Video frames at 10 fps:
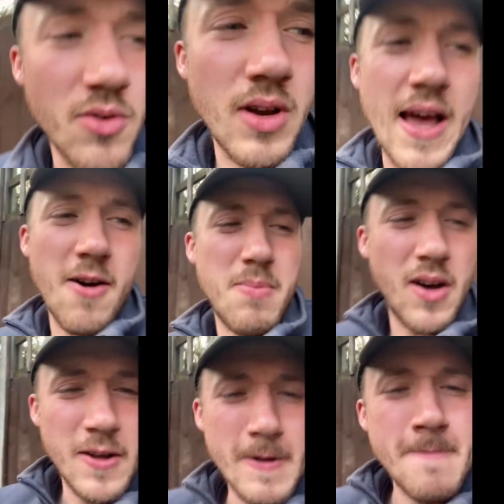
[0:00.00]
all out, but
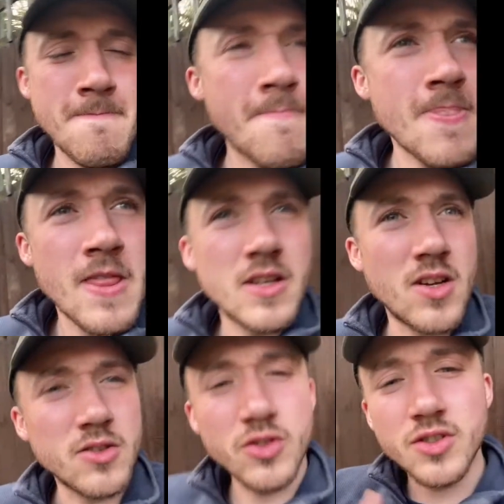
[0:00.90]
it's
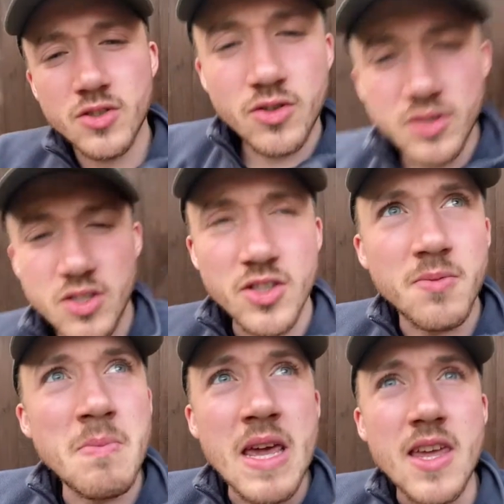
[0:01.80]
like, just because it's just
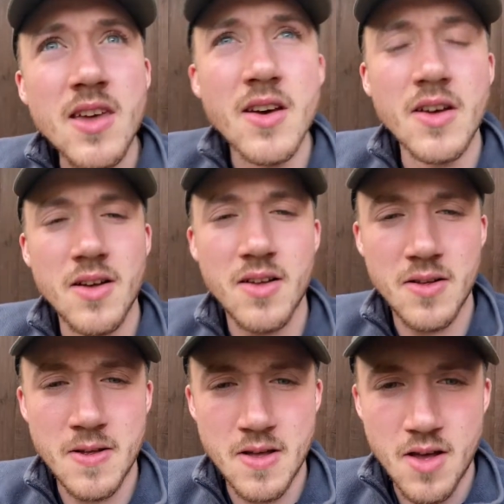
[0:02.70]
me,
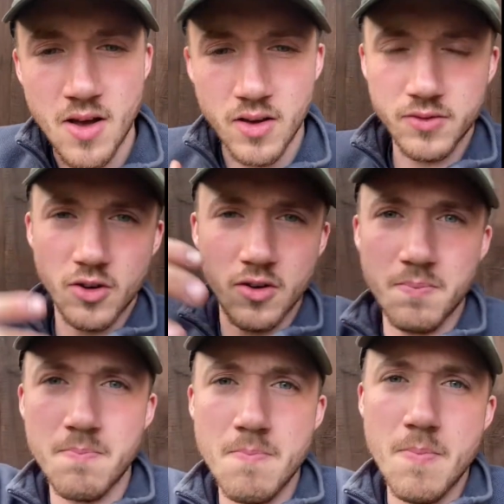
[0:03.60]
I've got to,
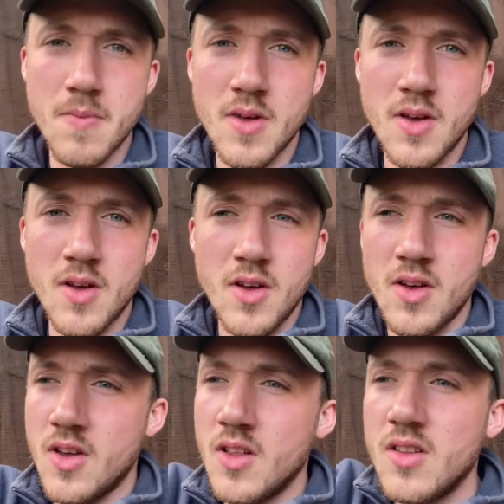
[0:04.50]

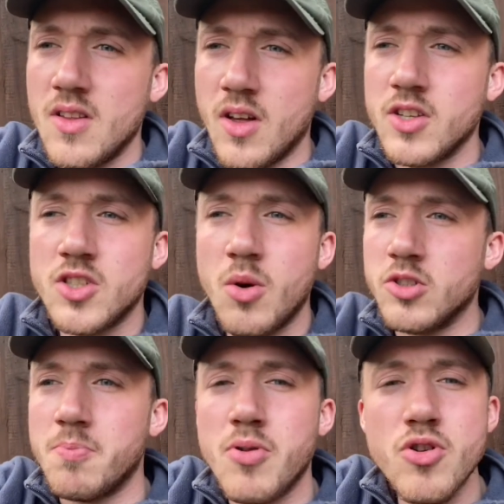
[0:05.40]
like, there's no one
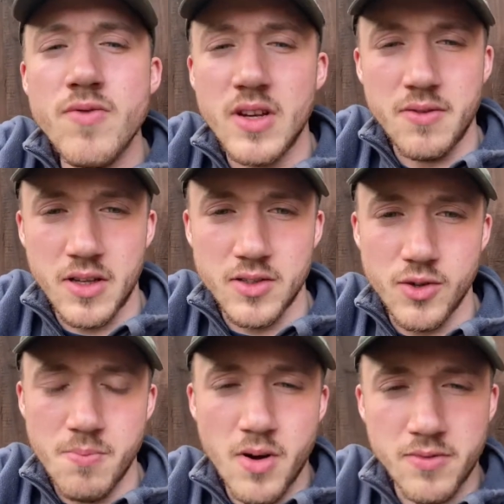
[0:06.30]
to prove anything to
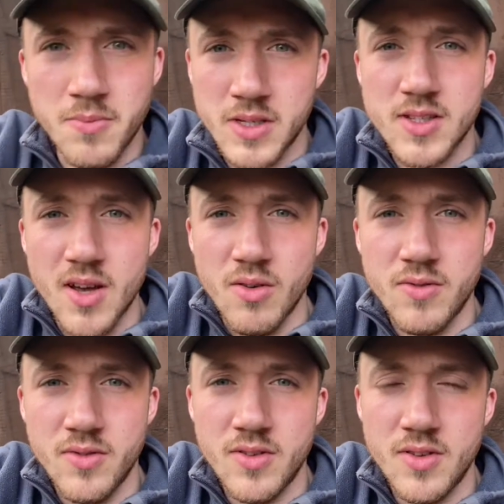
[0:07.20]
apart from
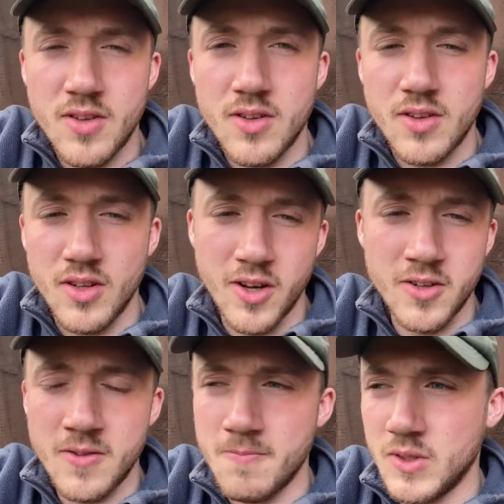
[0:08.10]
myself, you know?
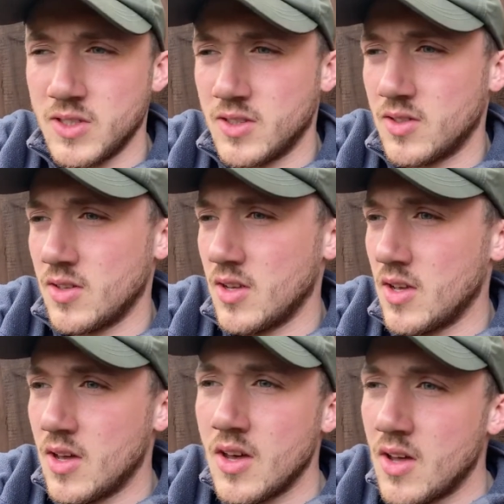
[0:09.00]
Which is,
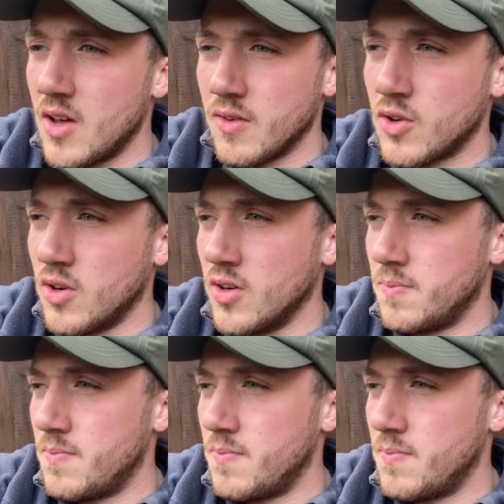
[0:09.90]
I don't